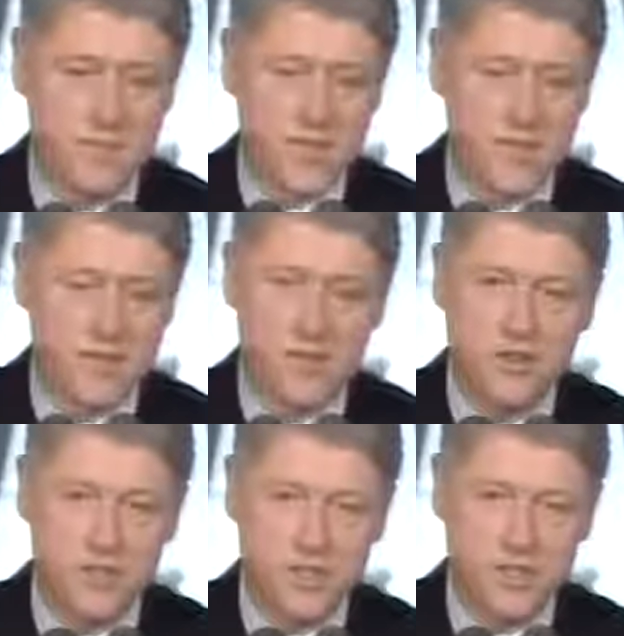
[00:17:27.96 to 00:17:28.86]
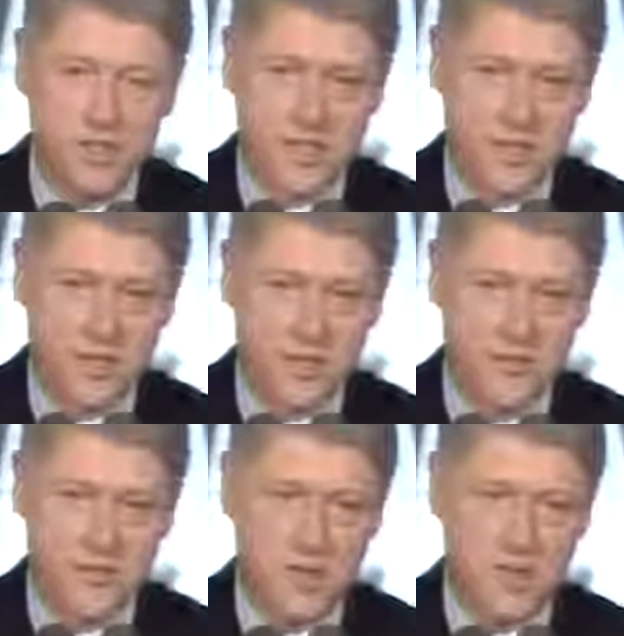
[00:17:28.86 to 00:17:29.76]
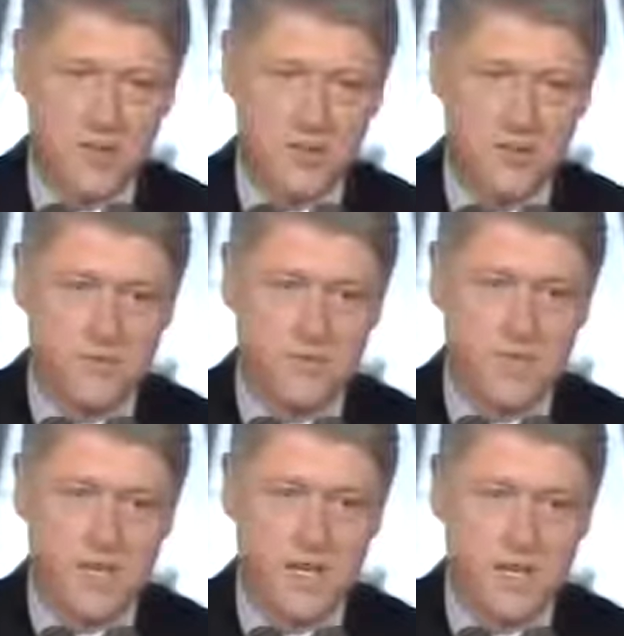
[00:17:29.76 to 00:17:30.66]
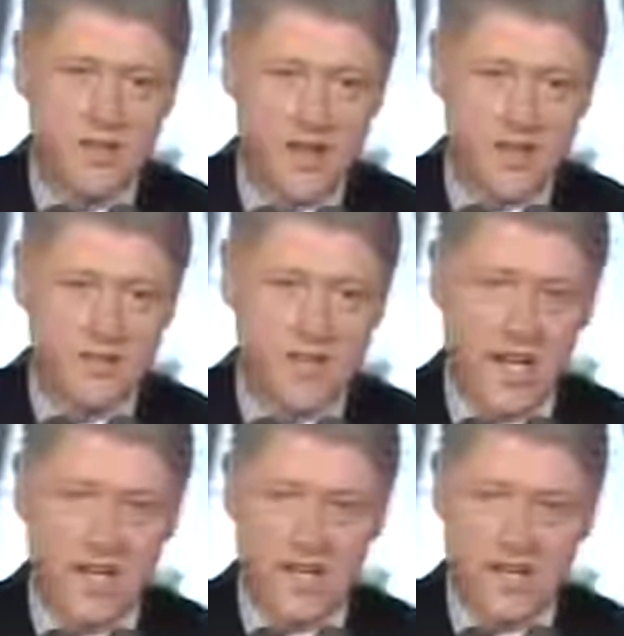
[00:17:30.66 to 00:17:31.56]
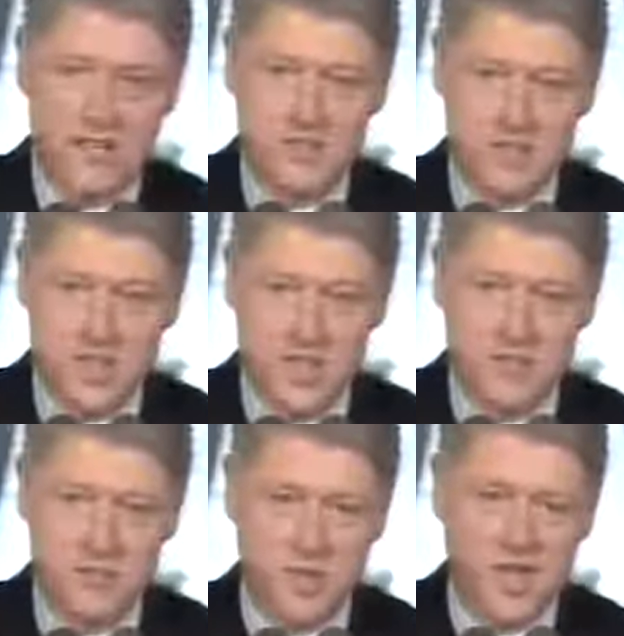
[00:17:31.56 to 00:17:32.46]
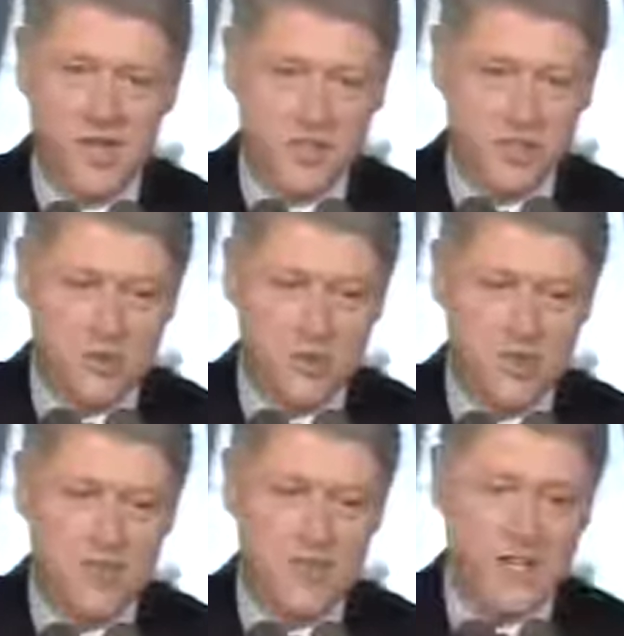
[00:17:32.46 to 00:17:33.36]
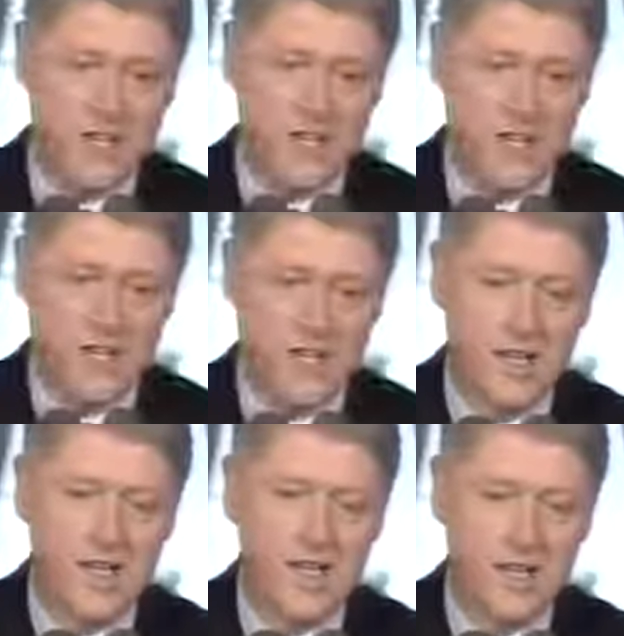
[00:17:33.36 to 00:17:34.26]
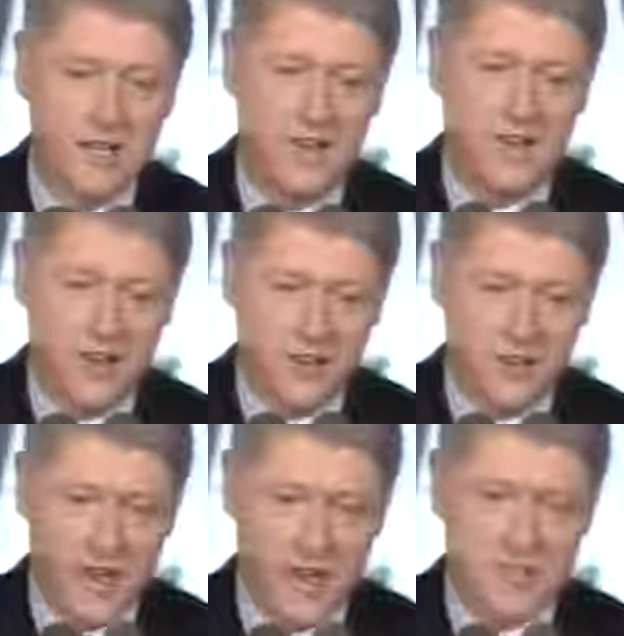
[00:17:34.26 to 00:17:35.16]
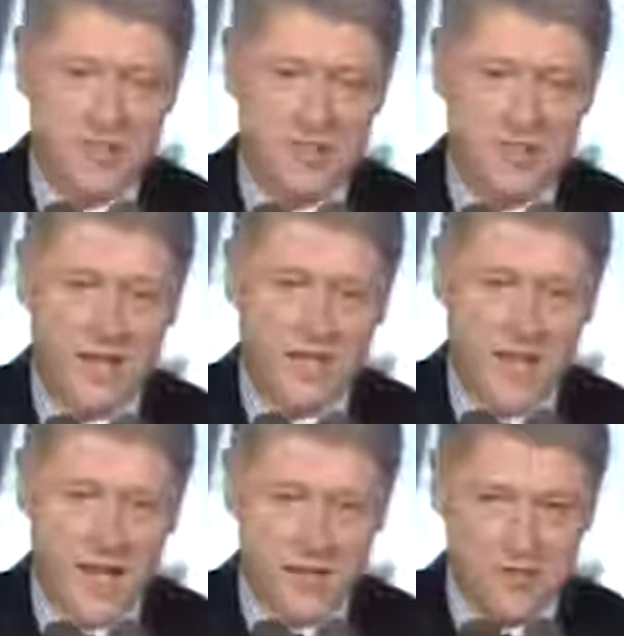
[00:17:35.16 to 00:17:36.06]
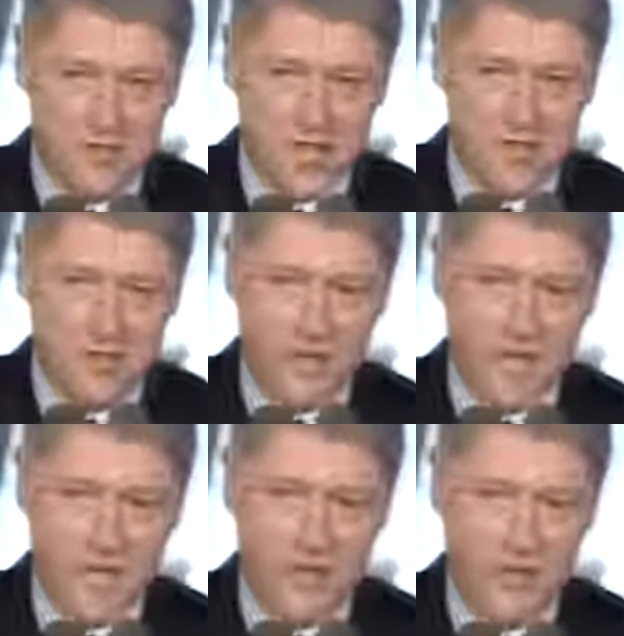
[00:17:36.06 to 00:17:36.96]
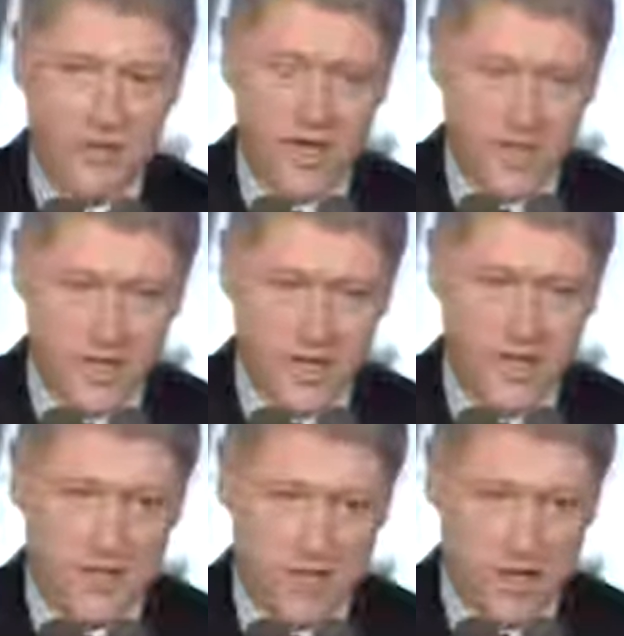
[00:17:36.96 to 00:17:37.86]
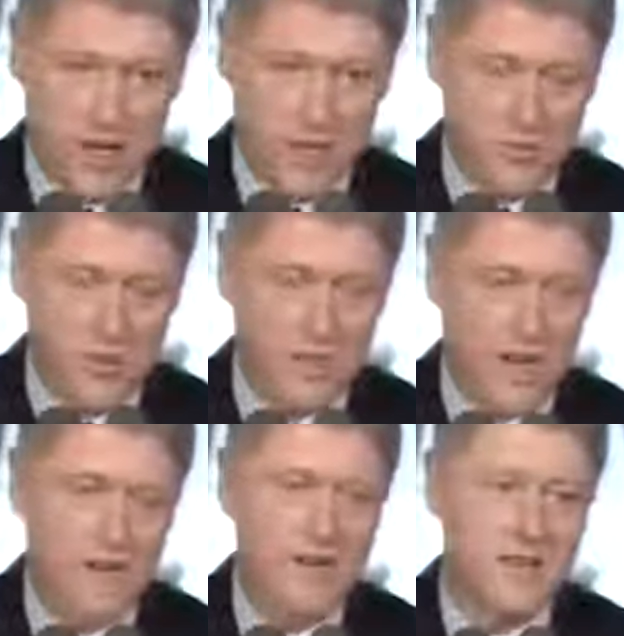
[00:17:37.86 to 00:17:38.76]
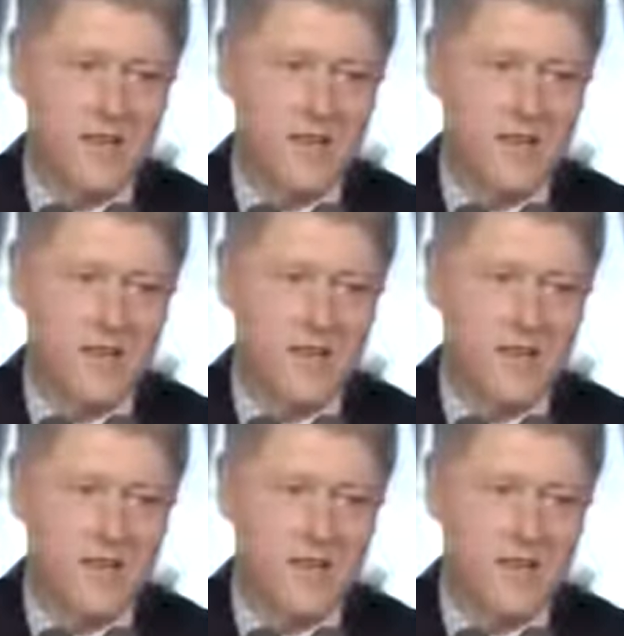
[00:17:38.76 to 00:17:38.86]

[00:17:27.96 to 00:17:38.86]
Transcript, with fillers: an unusually serious one because of factors I cannot discuss, but I also believe that given all the facts as I understand them, and I know I think quite a bit about it,